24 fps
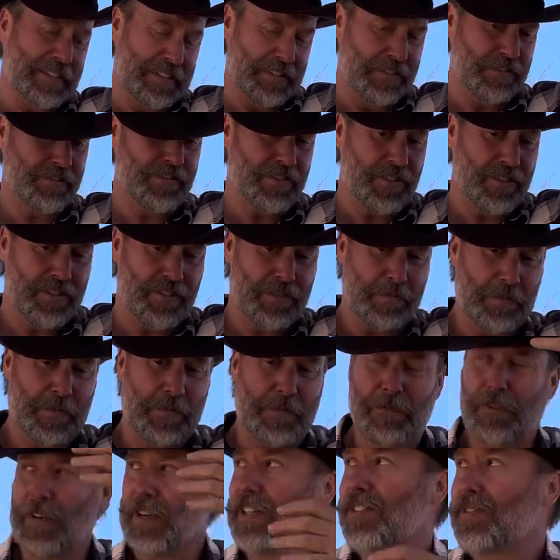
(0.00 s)
So just some
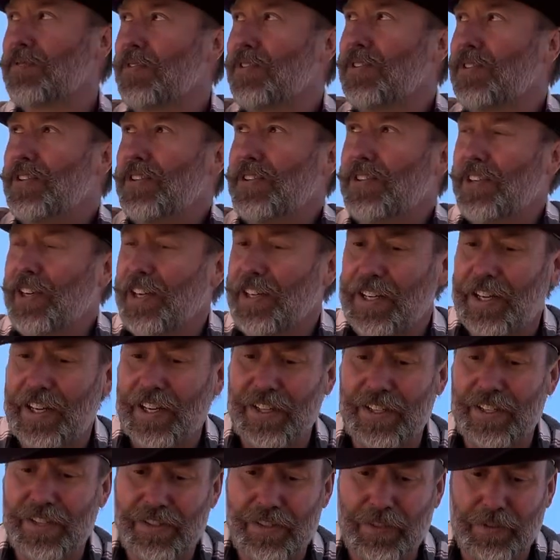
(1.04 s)
advice for you young
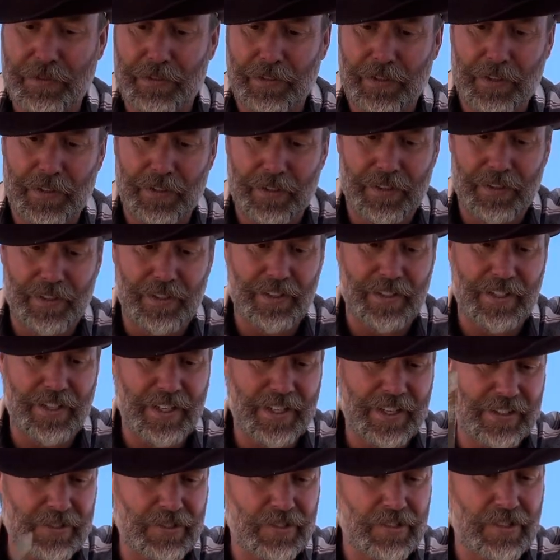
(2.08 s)
guys out there, young
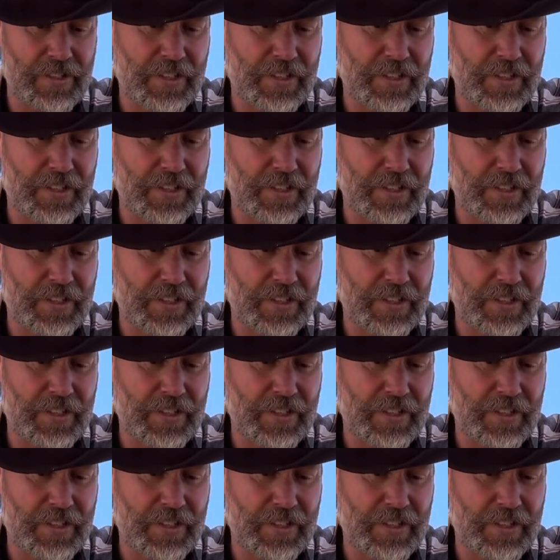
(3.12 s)
gals.